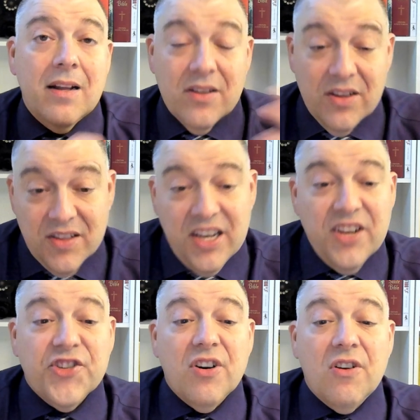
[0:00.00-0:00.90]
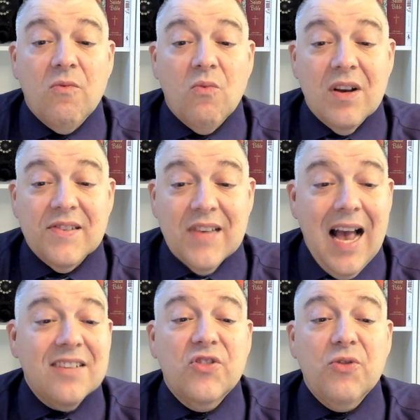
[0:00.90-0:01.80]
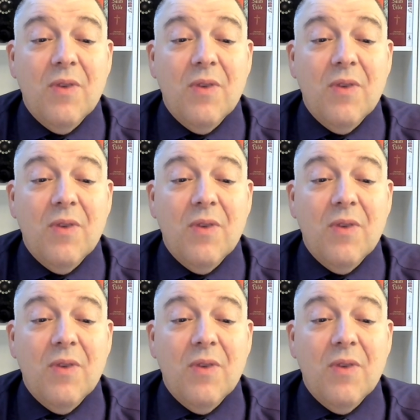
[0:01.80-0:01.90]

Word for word: the teacher was asked to